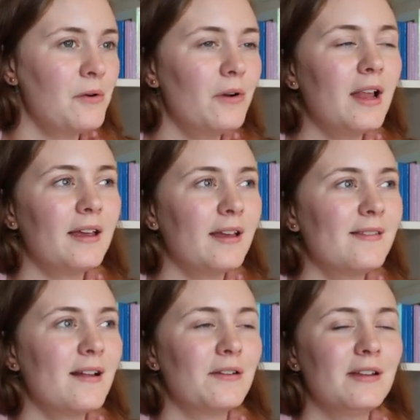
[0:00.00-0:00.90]
or like,
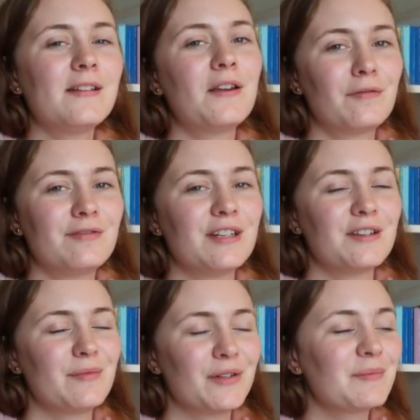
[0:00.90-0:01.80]
it's a
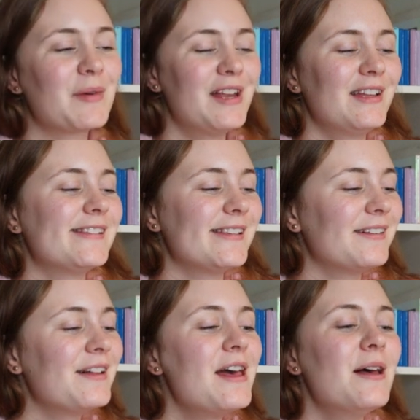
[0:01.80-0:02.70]
non-fiction book, but it's
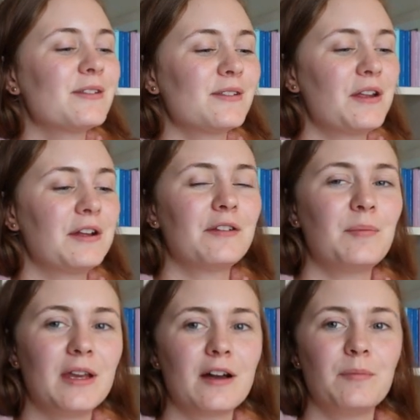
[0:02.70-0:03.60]
still starting
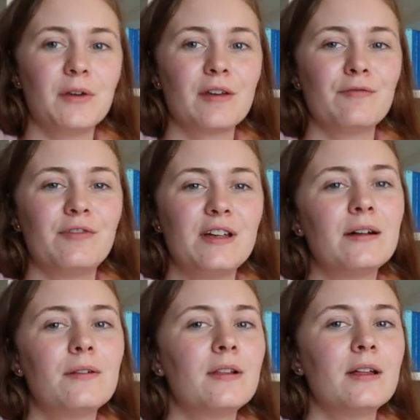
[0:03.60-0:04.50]
to pick up. You can
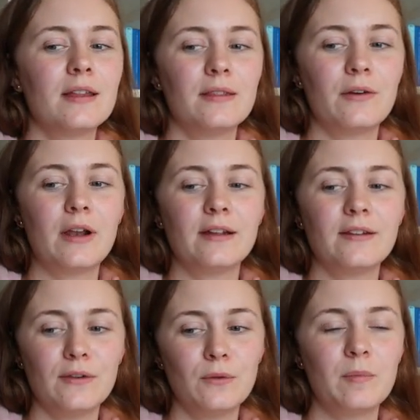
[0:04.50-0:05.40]
feel there are
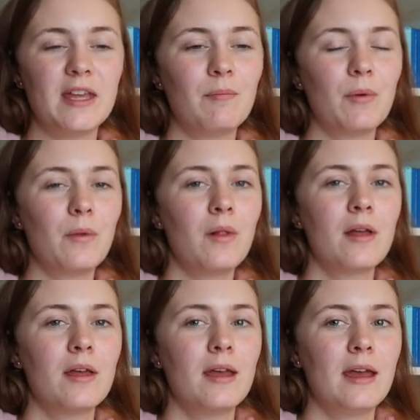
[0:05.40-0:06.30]
like two people
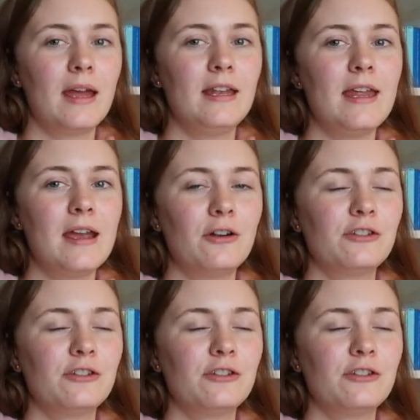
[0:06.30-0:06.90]
and they